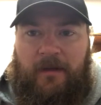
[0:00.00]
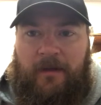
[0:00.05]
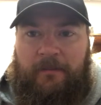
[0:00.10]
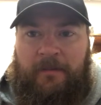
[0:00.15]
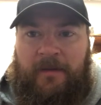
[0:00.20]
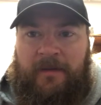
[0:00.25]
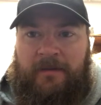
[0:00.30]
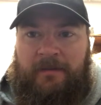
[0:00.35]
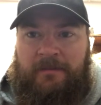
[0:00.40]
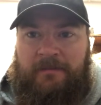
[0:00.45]

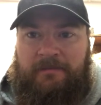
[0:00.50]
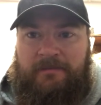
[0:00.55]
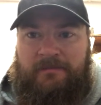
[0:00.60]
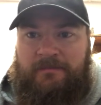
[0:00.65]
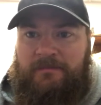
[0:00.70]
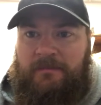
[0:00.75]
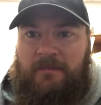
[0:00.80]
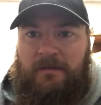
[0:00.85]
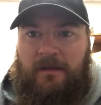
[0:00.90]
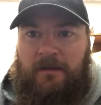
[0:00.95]
mean,
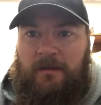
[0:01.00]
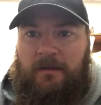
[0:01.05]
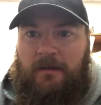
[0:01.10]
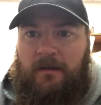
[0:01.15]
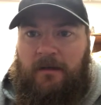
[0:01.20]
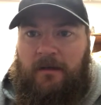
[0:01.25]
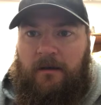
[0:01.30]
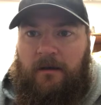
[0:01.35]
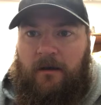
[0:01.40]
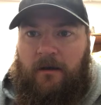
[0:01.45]

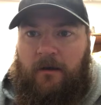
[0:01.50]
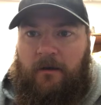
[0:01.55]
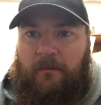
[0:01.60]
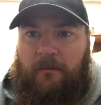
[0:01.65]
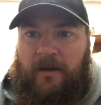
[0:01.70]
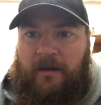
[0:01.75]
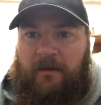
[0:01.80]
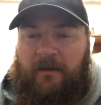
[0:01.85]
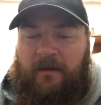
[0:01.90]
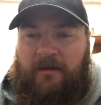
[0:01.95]
all
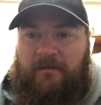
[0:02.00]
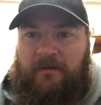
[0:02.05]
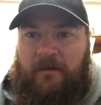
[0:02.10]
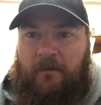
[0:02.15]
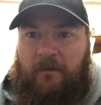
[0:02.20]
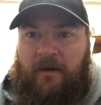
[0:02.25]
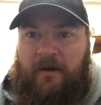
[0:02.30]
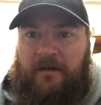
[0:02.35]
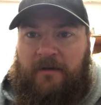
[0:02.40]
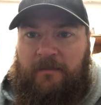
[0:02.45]
my life I
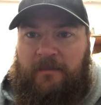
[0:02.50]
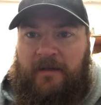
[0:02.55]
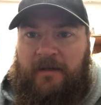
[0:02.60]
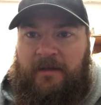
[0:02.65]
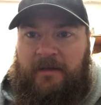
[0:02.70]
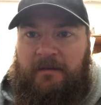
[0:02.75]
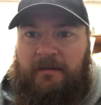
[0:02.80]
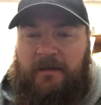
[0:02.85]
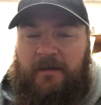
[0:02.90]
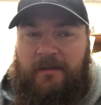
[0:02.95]
wanted to
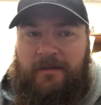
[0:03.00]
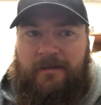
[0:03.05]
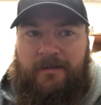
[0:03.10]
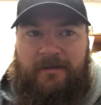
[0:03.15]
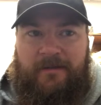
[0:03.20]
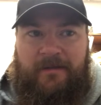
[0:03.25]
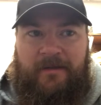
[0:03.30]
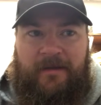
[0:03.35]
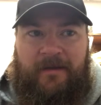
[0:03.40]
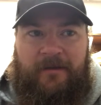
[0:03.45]
be
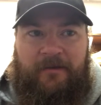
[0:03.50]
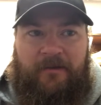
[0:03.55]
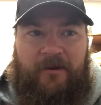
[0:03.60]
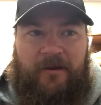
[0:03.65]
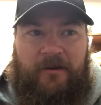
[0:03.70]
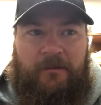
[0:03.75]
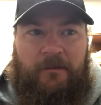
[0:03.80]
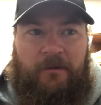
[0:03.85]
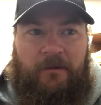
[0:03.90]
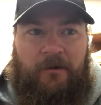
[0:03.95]
the
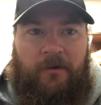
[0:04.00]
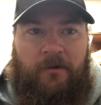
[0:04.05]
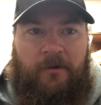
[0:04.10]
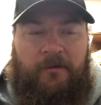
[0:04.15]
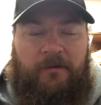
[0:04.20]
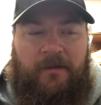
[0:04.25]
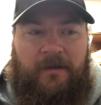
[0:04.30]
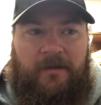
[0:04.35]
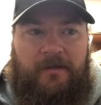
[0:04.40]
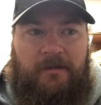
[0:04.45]
Incredible
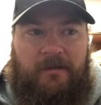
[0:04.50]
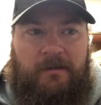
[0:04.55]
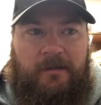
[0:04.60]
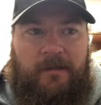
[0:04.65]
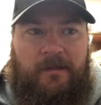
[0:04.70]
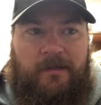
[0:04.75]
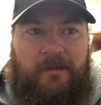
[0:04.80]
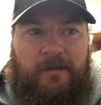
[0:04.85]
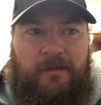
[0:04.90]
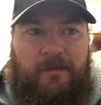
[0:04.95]
Hulk, and
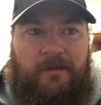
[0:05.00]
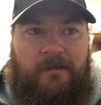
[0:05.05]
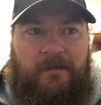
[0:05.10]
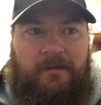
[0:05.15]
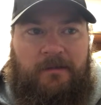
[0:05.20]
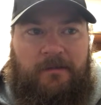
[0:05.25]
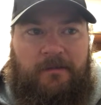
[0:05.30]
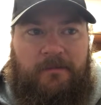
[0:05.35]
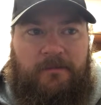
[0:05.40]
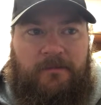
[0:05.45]

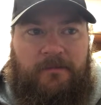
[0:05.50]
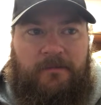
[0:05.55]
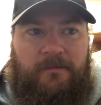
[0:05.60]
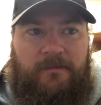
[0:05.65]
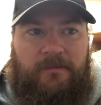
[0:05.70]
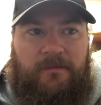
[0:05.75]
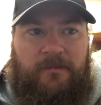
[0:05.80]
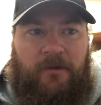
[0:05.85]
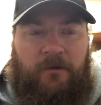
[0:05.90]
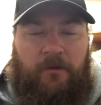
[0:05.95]

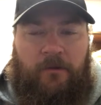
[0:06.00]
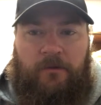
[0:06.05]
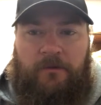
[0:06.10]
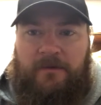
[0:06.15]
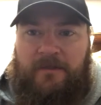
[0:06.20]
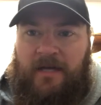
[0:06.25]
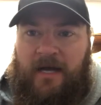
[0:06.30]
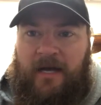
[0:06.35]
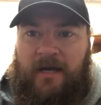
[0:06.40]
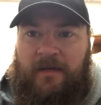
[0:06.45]
the whole
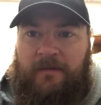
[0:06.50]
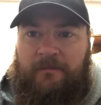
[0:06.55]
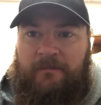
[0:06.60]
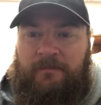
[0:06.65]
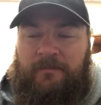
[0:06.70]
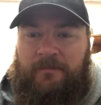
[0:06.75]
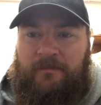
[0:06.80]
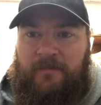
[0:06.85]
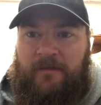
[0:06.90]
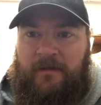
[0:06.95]
time,